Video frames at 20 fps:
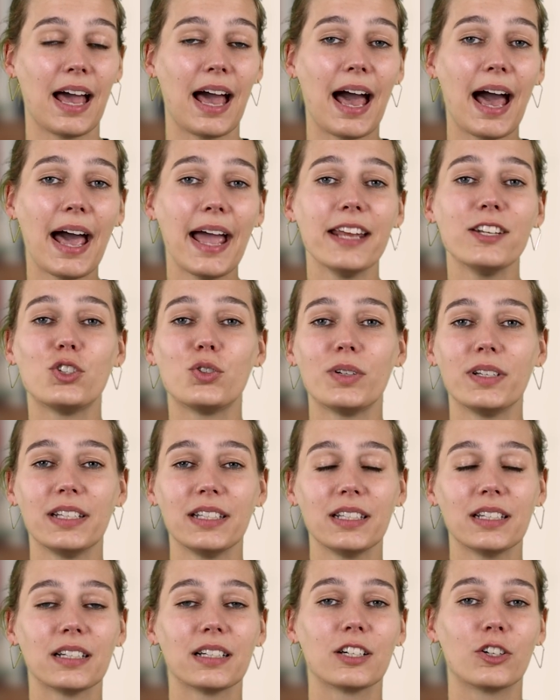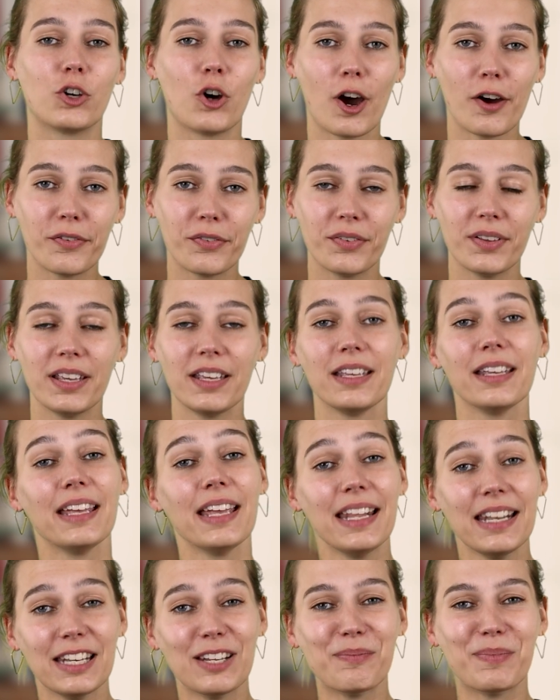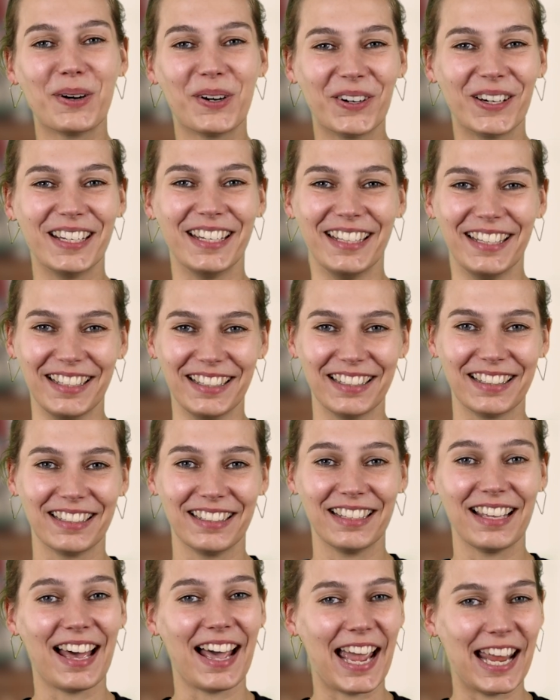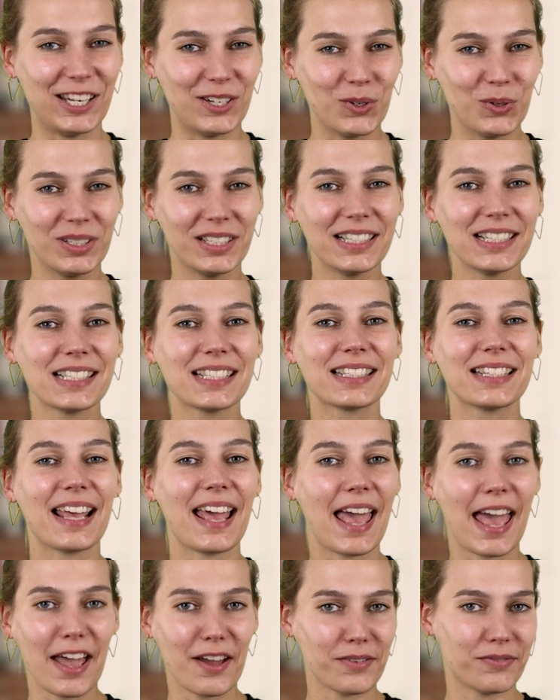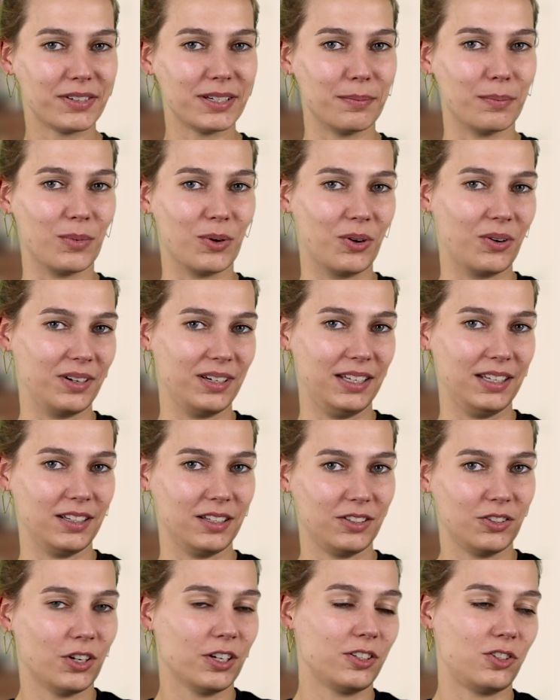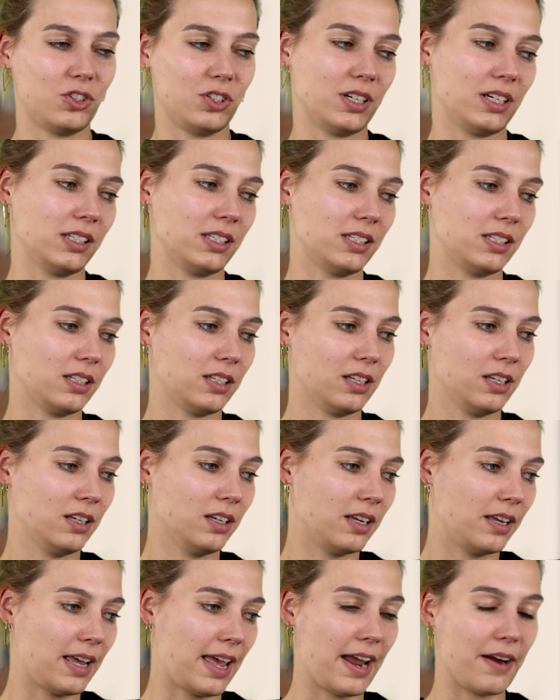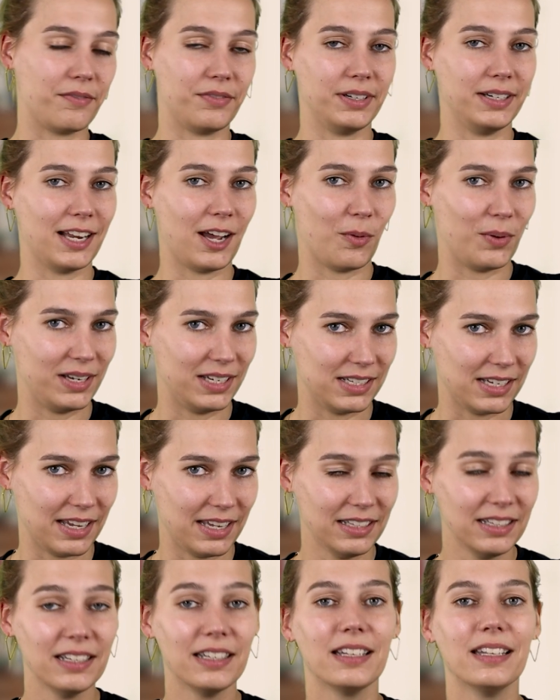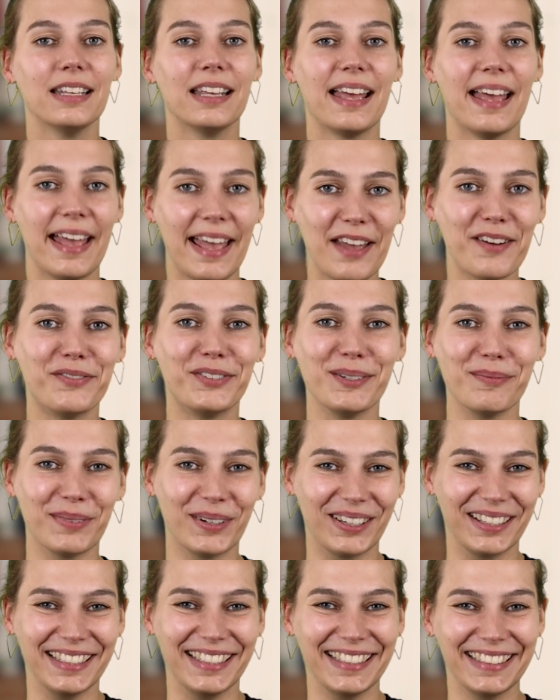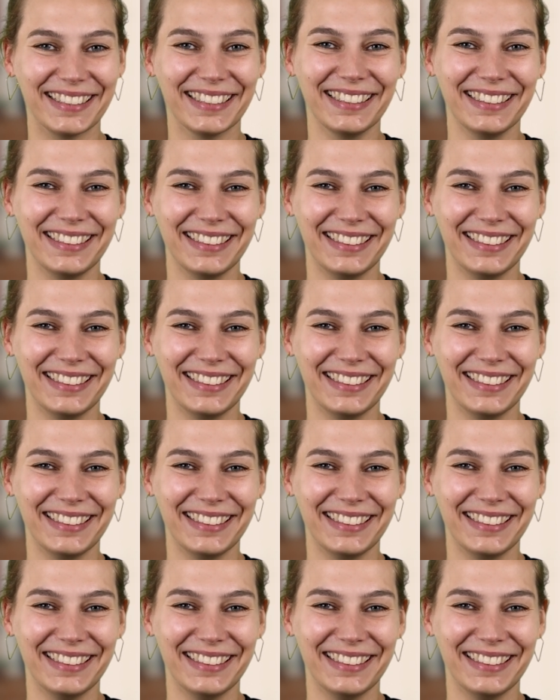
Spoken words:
I drink coffee in the morning. I do this every morning, not just every now and then, every morning.